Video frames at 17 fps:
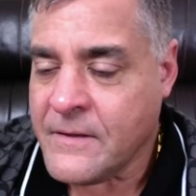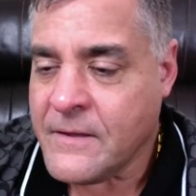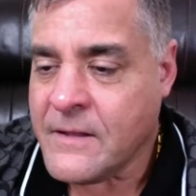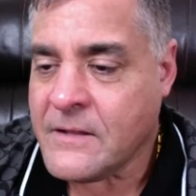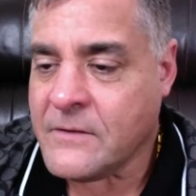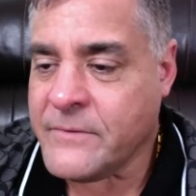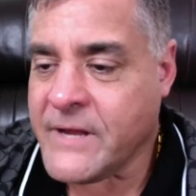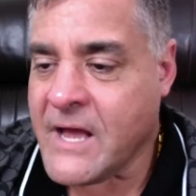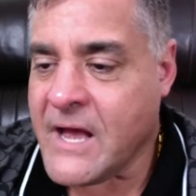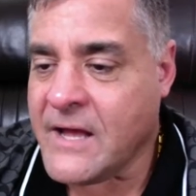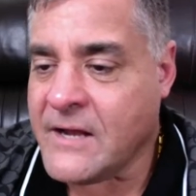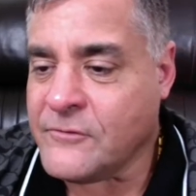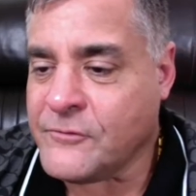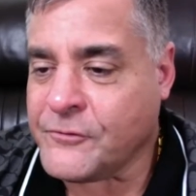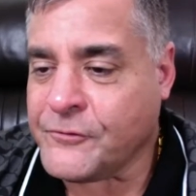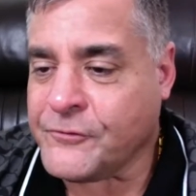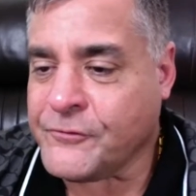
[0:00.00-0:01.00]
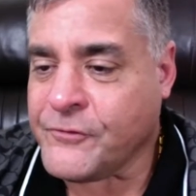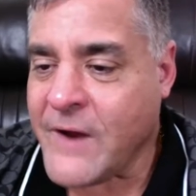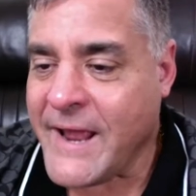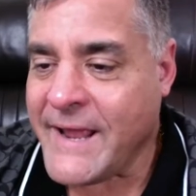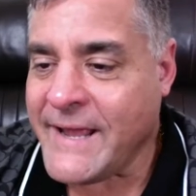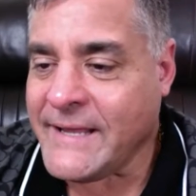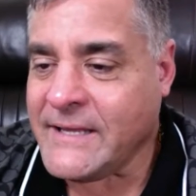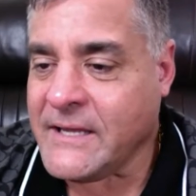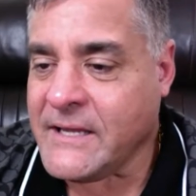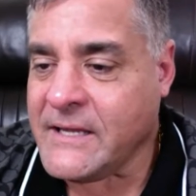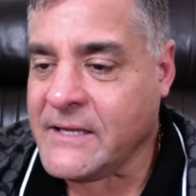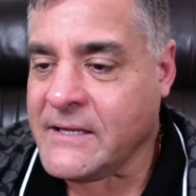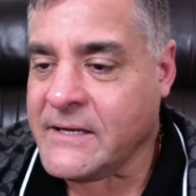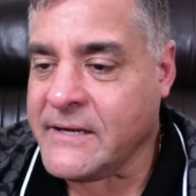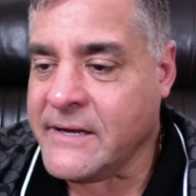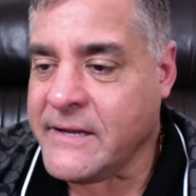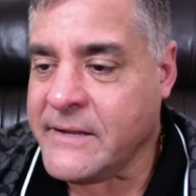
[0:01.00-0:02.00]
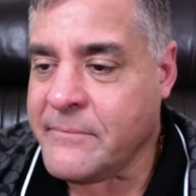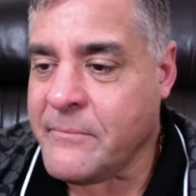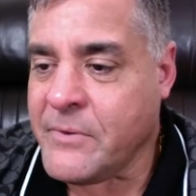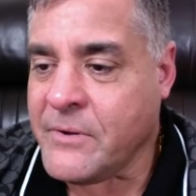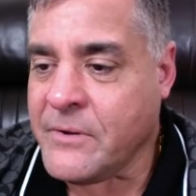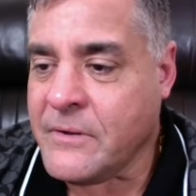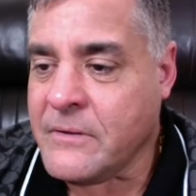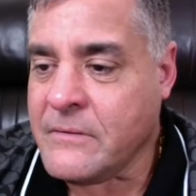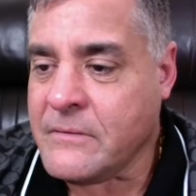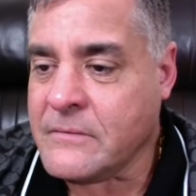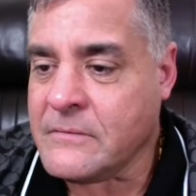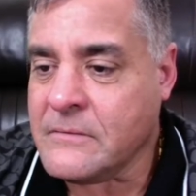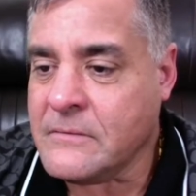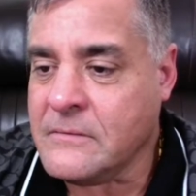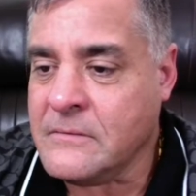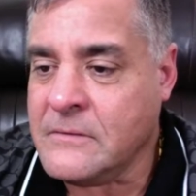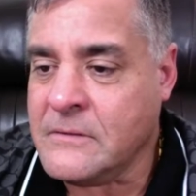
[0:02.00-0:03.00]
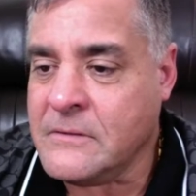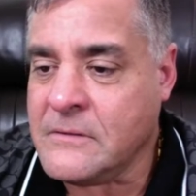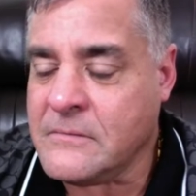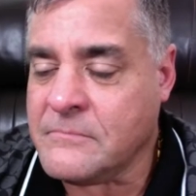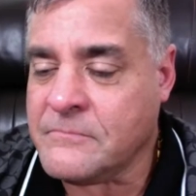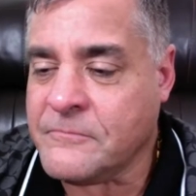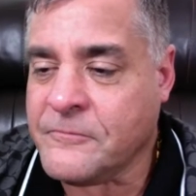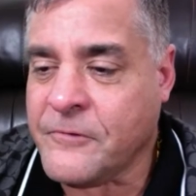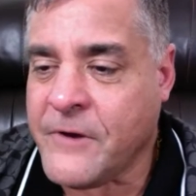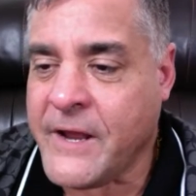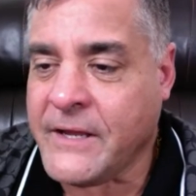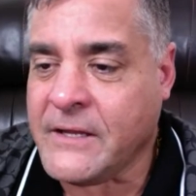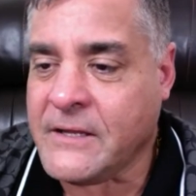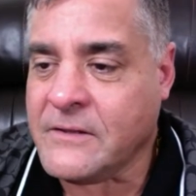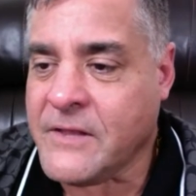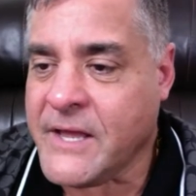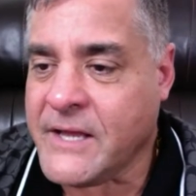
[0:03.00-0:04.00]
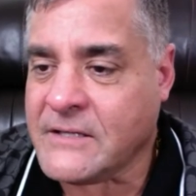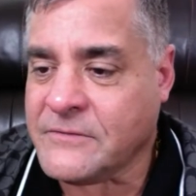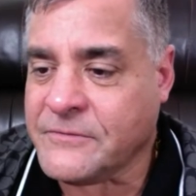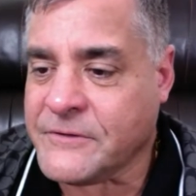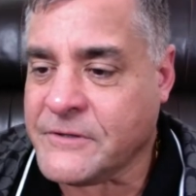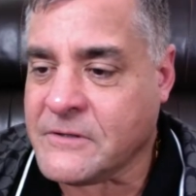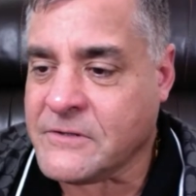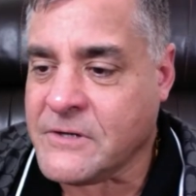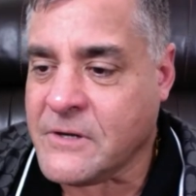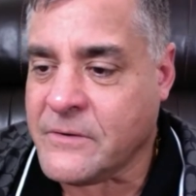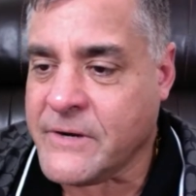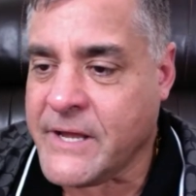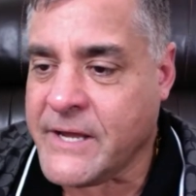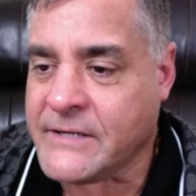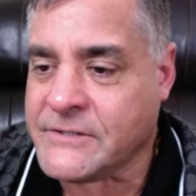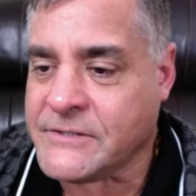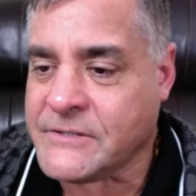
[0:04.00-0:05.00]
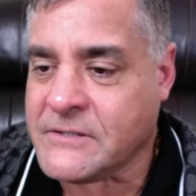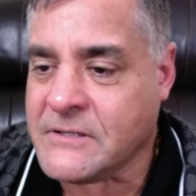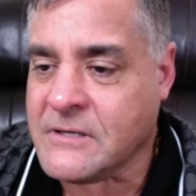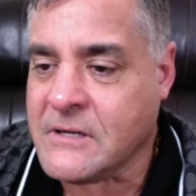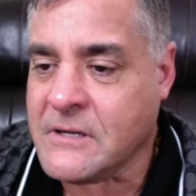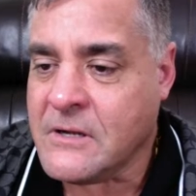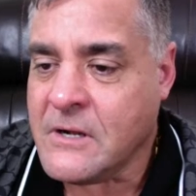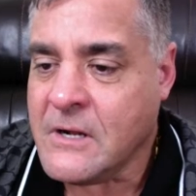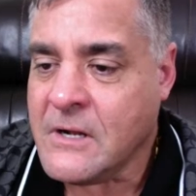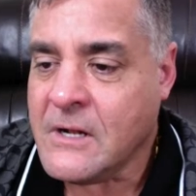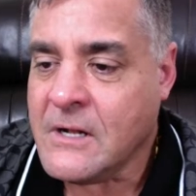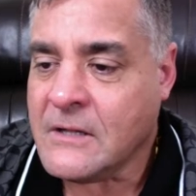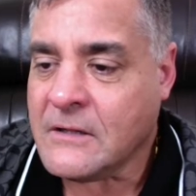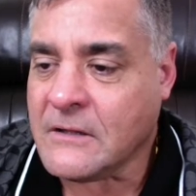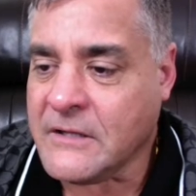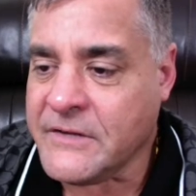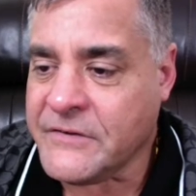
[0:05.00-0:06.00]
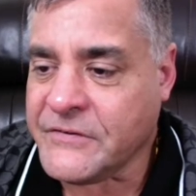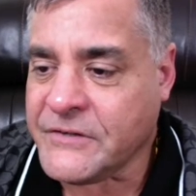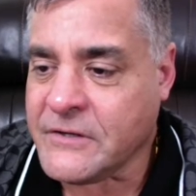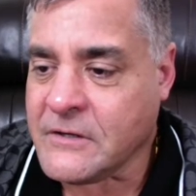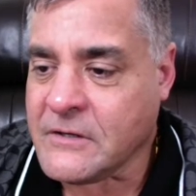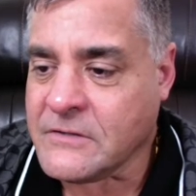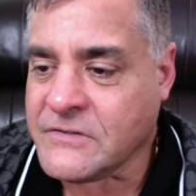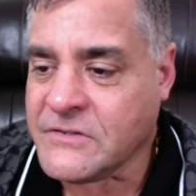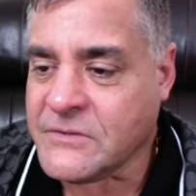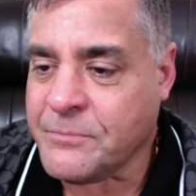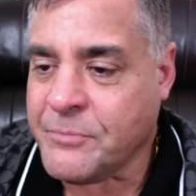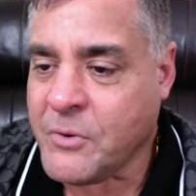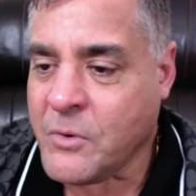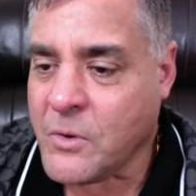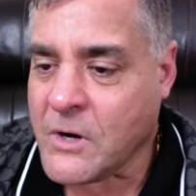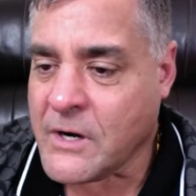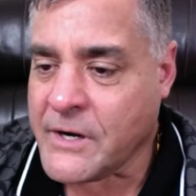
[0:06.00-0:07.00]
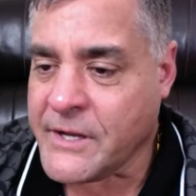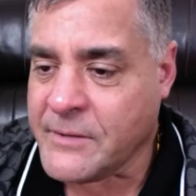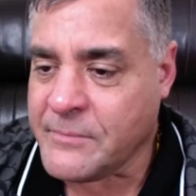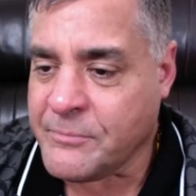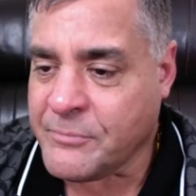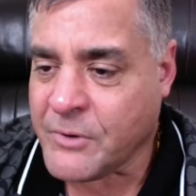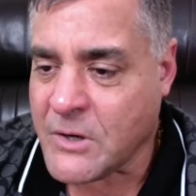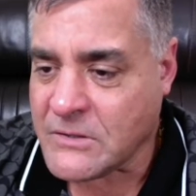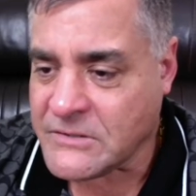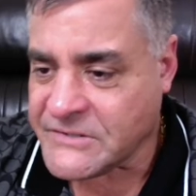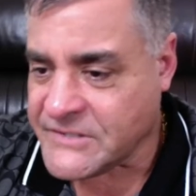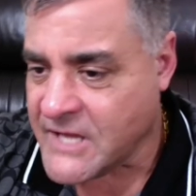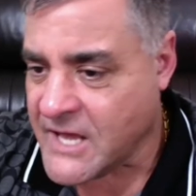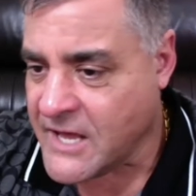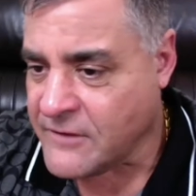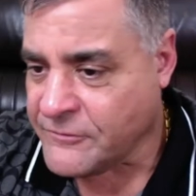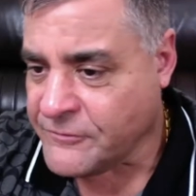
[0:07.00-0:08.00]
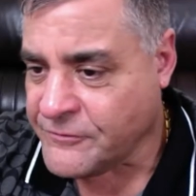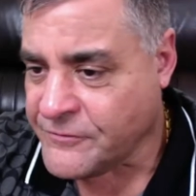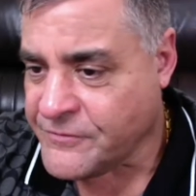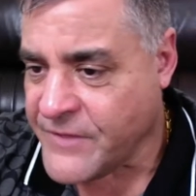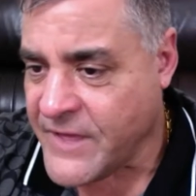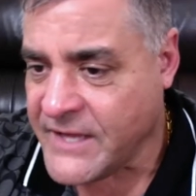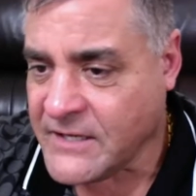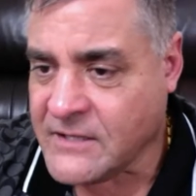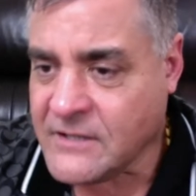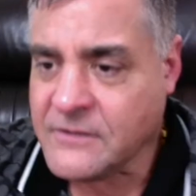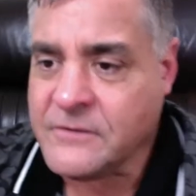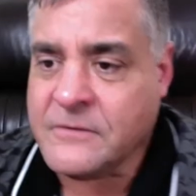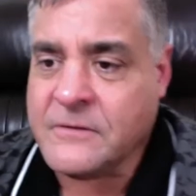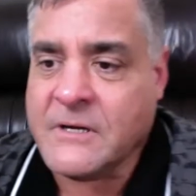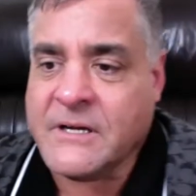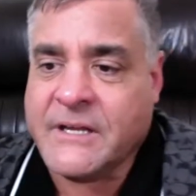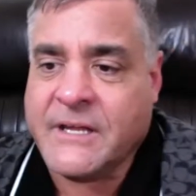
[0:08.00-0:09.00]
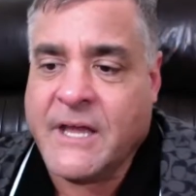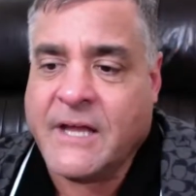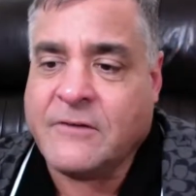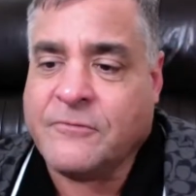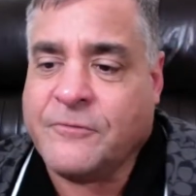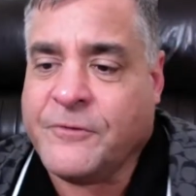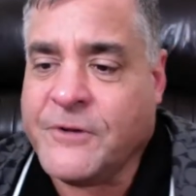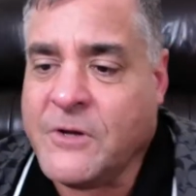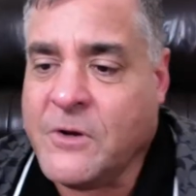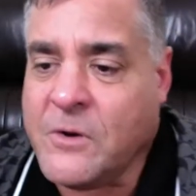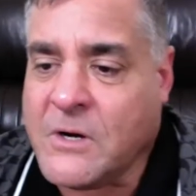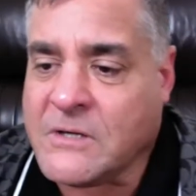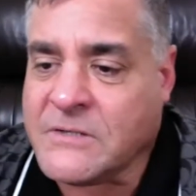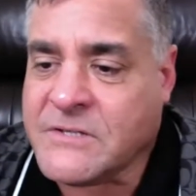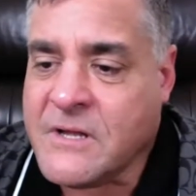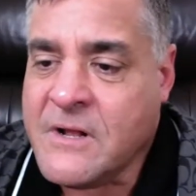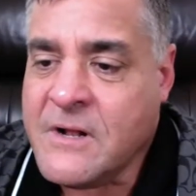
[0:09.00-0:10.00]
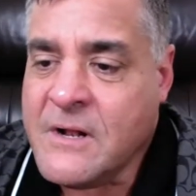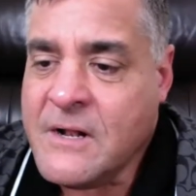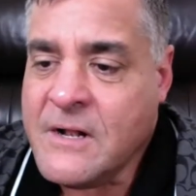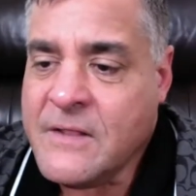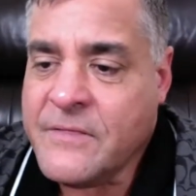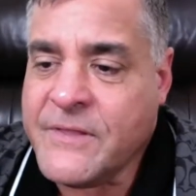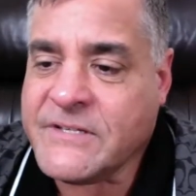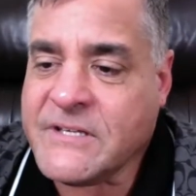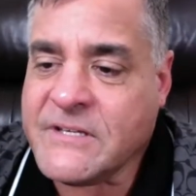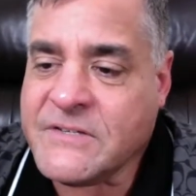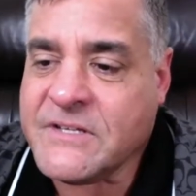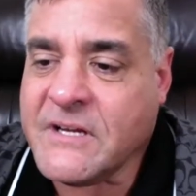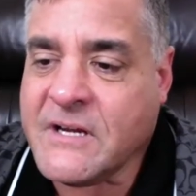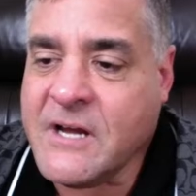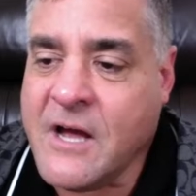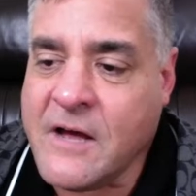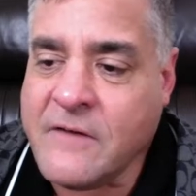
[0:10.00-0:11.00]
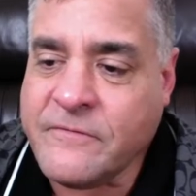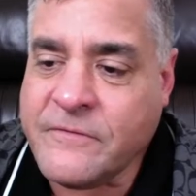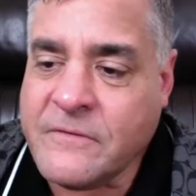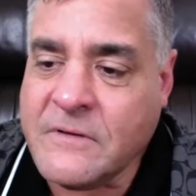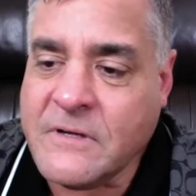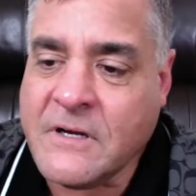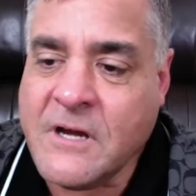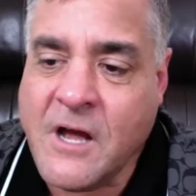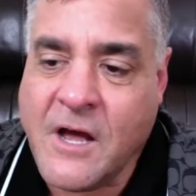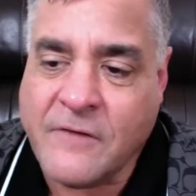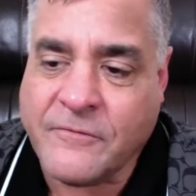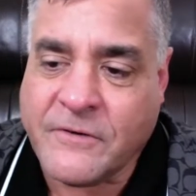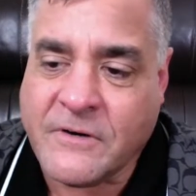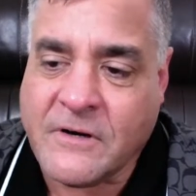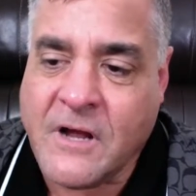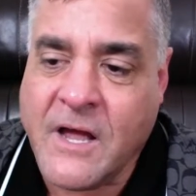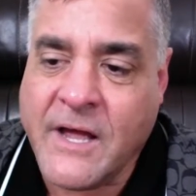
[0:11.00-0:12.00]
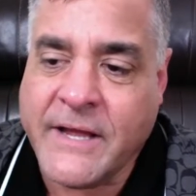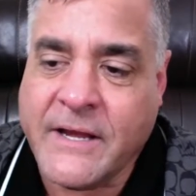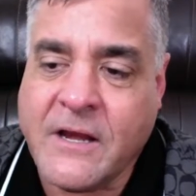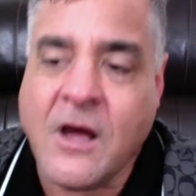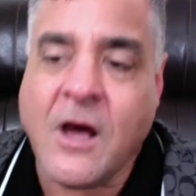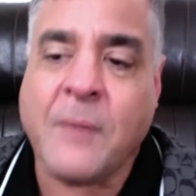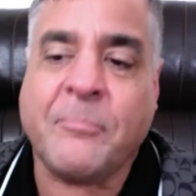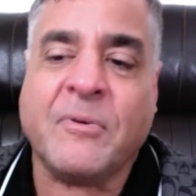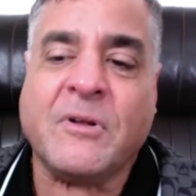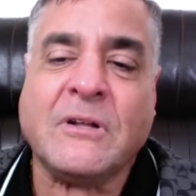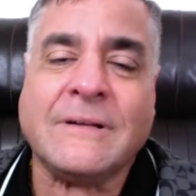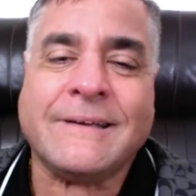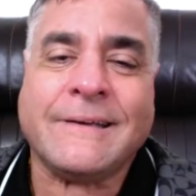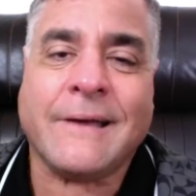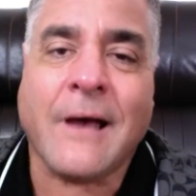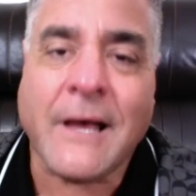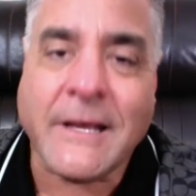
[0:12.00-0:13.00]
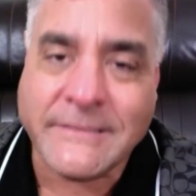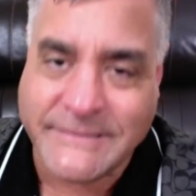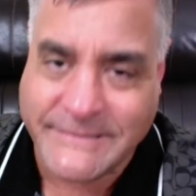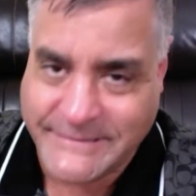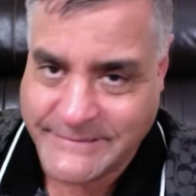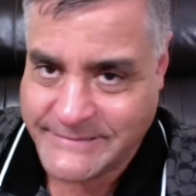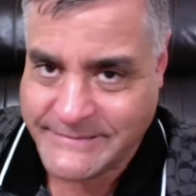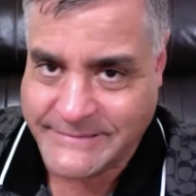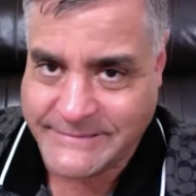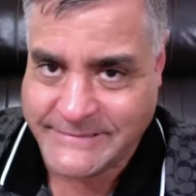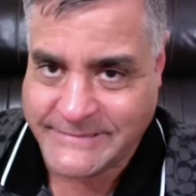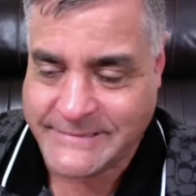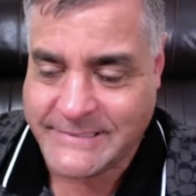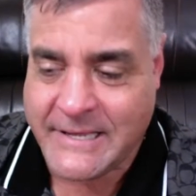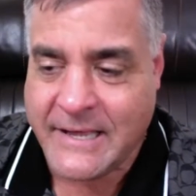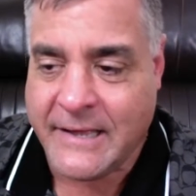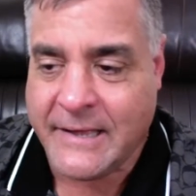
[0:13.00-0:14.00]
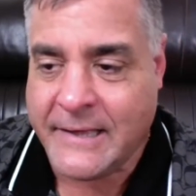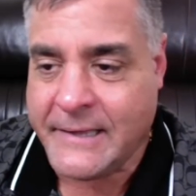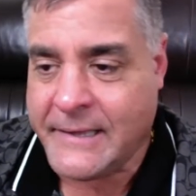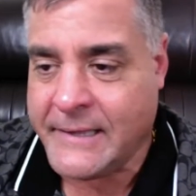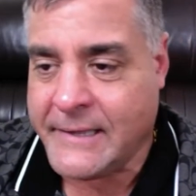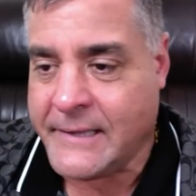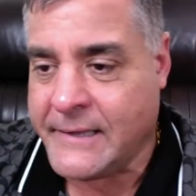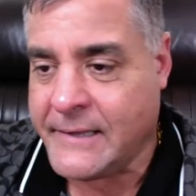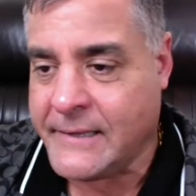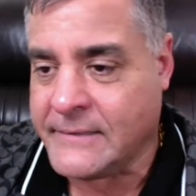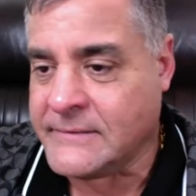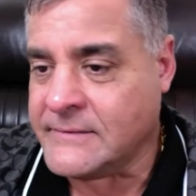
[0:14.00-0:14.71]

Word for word: Then we got Frankie Nimble. Frankie, thanks for your donation. Listener supported. Brosef, thank you again for yours. This is to cover, cover a couple cusses. Uh,